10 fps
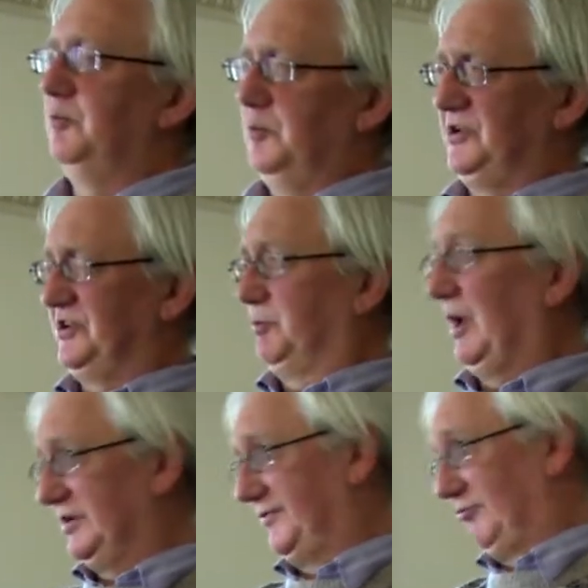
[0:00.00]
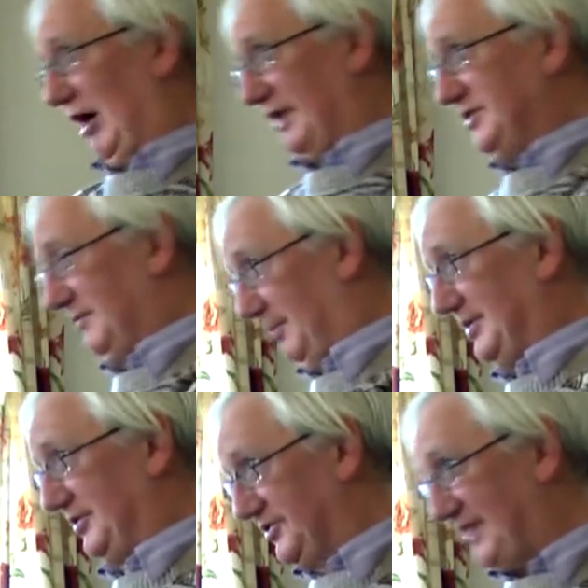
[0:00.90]
which is well to the right,
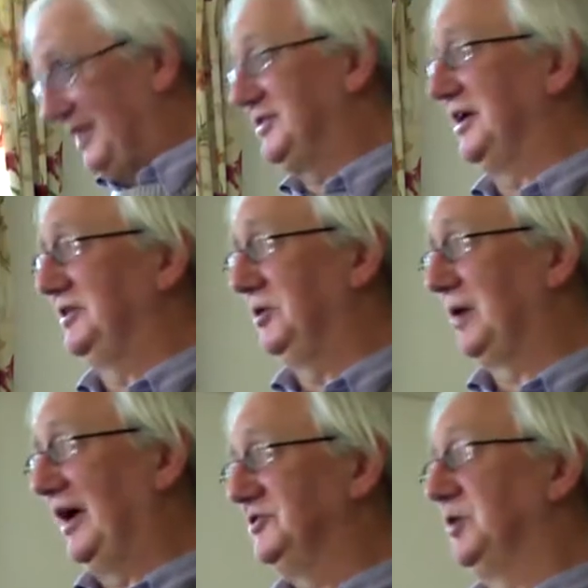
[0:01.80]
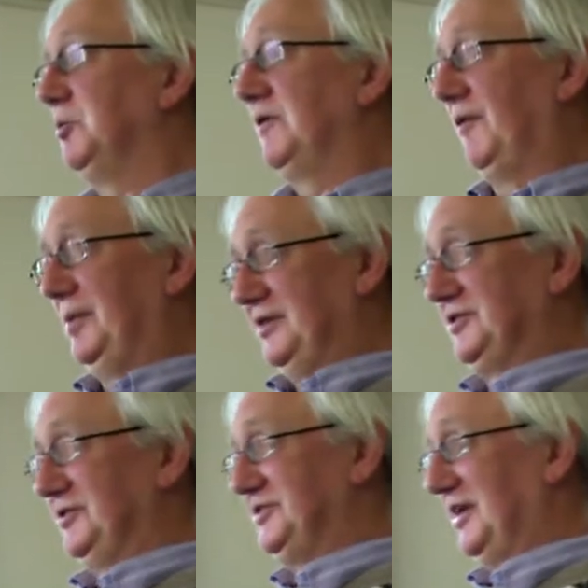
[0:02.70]
political centre in the UK is not where the
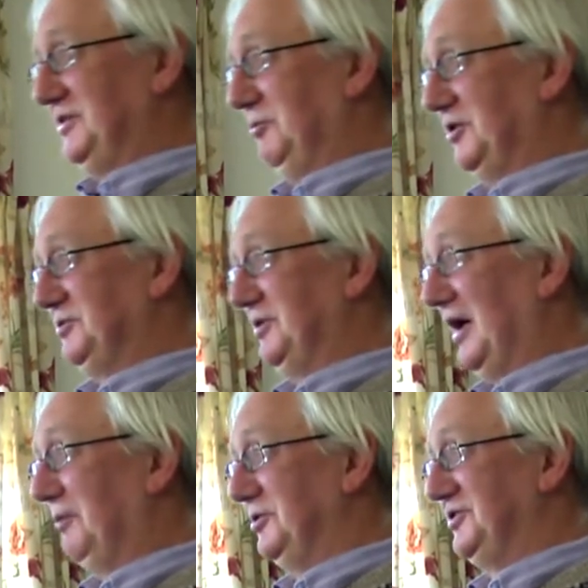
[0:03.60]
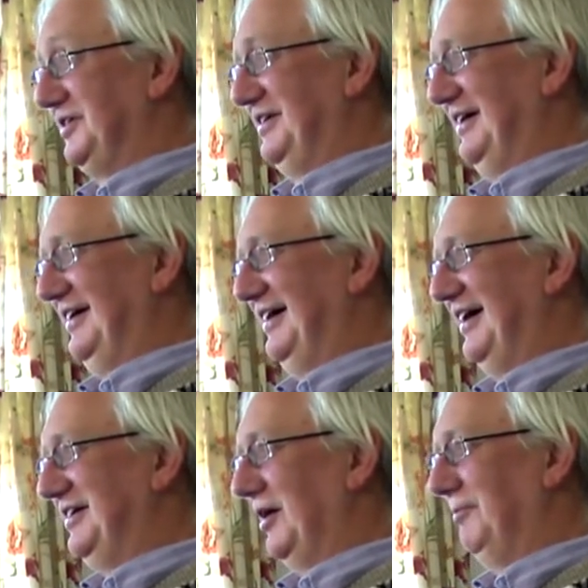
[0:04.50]
political centre was when I was
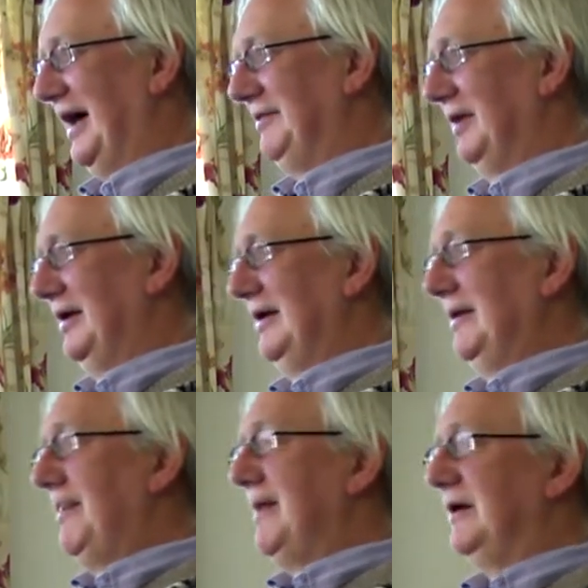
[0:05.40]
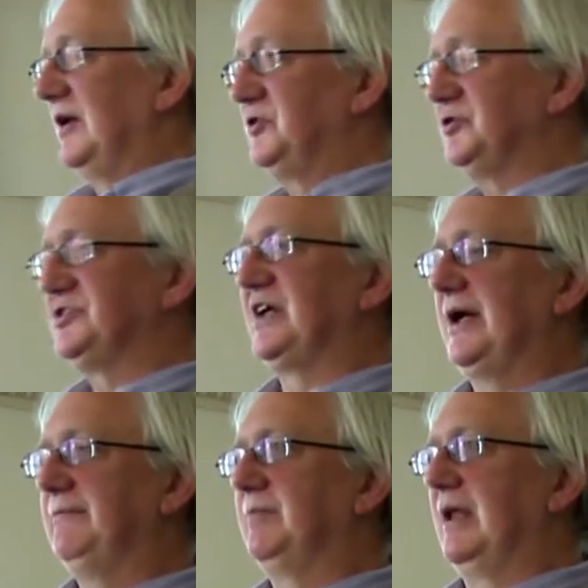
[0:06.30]
a young man. And I should say,